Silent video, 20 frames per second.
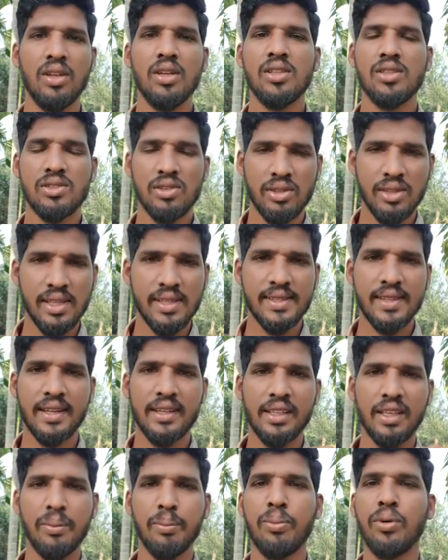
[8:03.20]
So these are
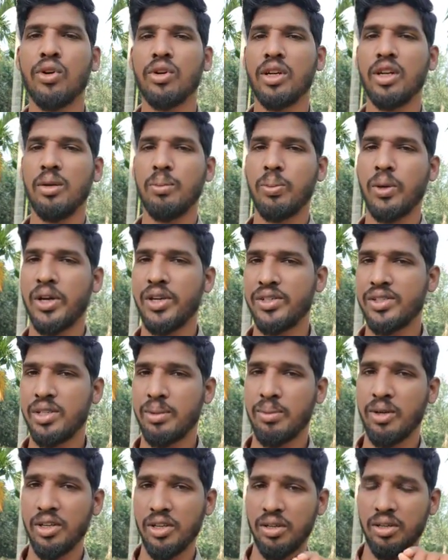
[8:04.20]
the important points
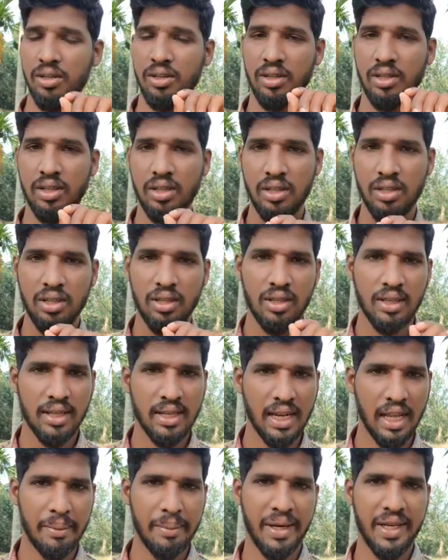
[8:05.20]
about
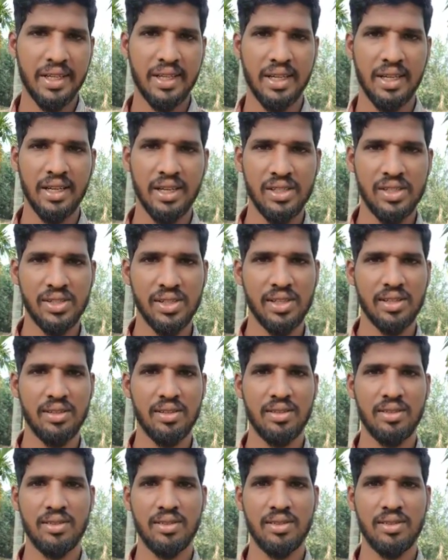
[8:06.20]
climate condition.